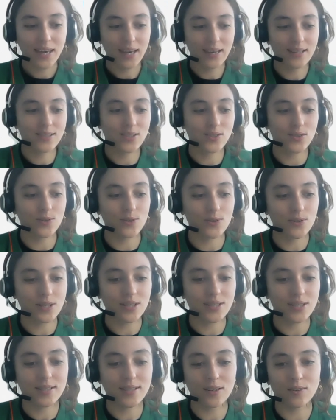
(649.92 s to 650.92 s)
And so
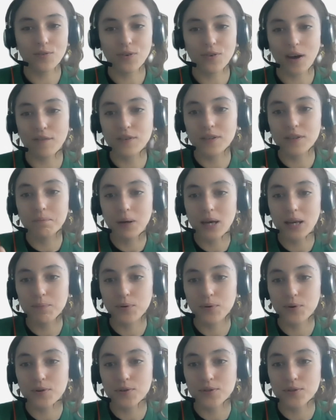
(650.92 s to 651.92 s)
instead of having
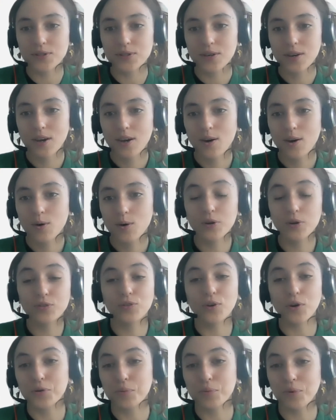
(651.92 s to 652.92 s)
papers, Word
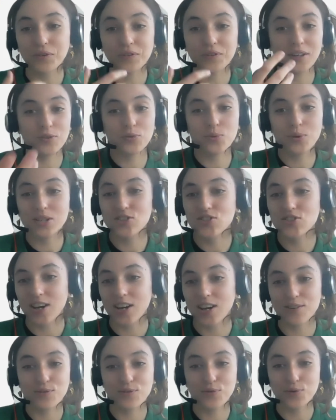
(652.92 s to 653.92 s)
document that you
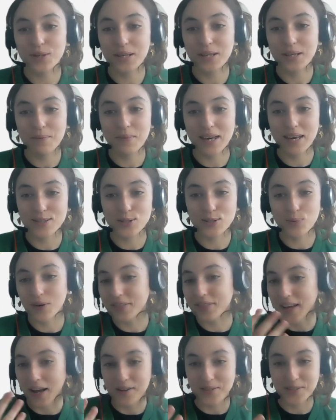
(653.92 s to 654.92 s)
exchange through emails
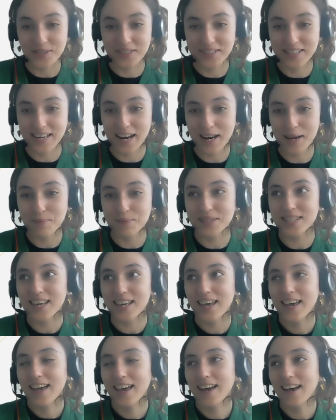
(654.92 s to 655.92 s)
1,000 times,
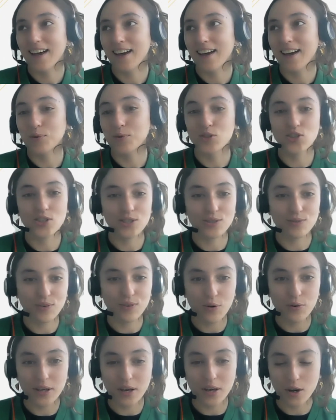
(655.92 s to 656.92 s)
which is
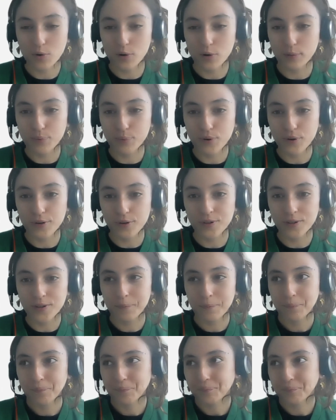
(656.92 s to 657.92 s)
very error prone.
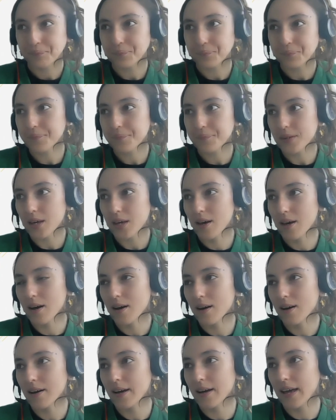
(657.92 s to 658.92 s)

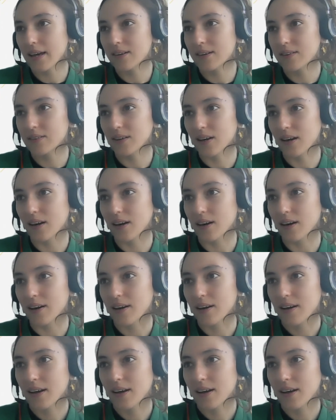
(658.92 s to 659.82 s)
Mm-hmm.